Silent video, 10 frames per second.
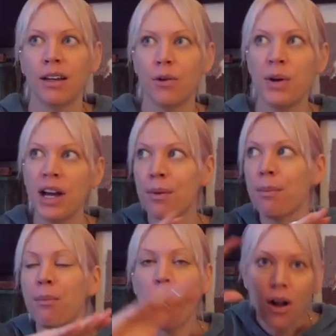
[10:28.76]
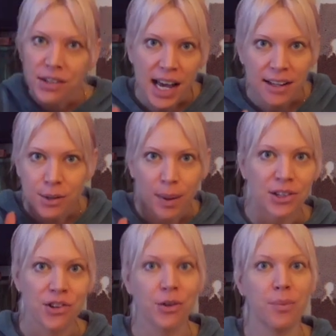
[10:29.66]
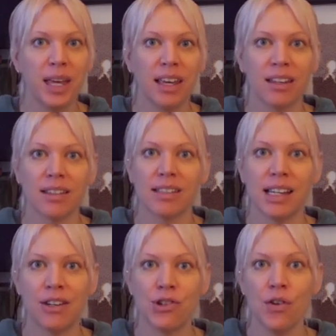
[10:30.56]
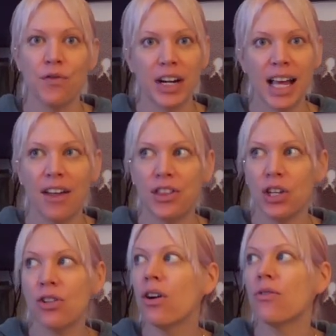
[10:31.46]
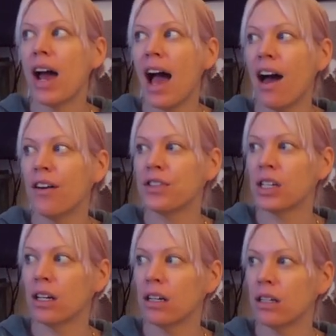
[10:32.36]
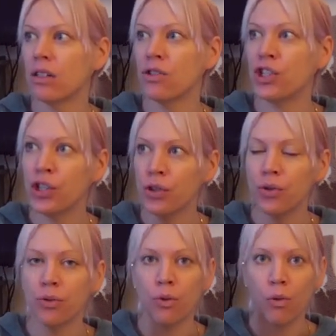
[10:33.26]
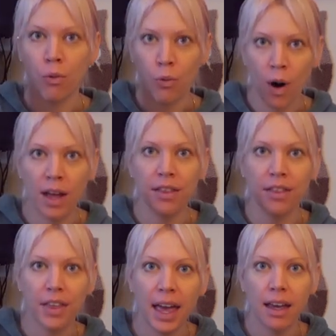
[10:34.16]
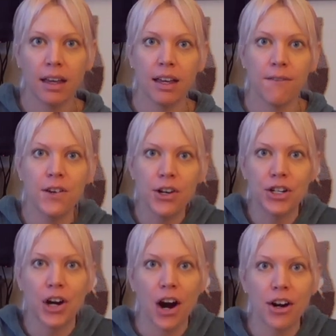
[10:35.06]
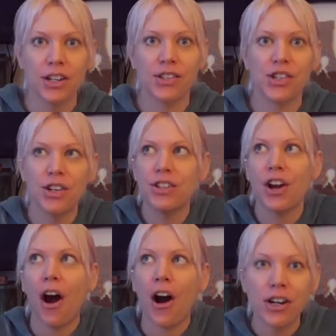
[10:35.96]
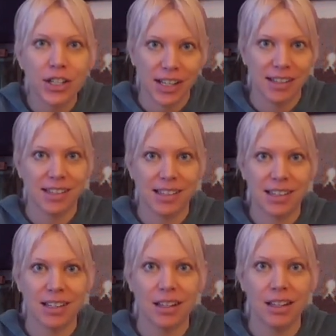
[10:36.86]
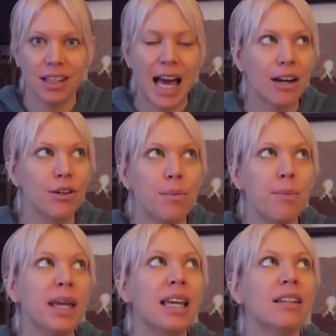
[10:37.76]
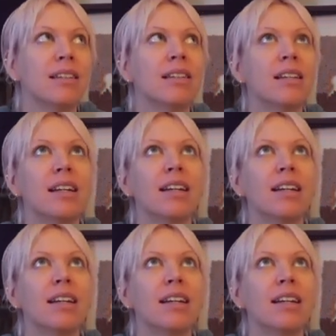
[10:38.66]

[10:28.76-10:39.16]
We are multi-dimensional beings, and don't forget that you don't have to do one thing. If you're an artist, you're an artist. That could mean